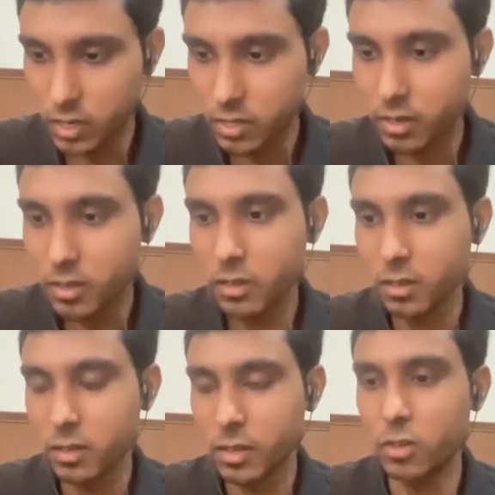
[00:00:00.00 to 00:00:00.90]
engineering
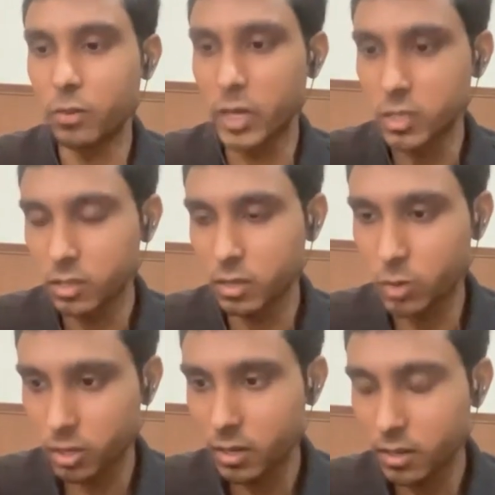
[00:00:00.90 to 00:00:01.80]
and you're passionate
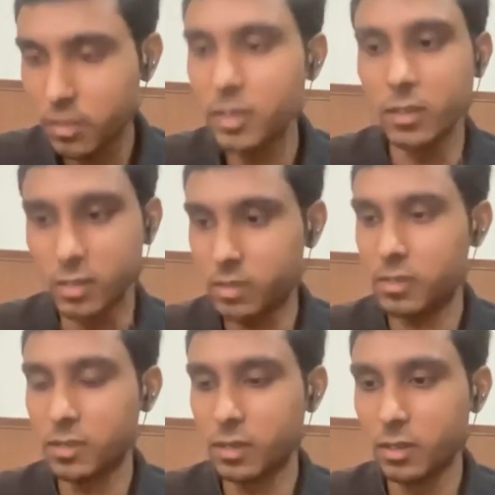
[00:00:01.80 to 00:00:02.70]
about it, then yes,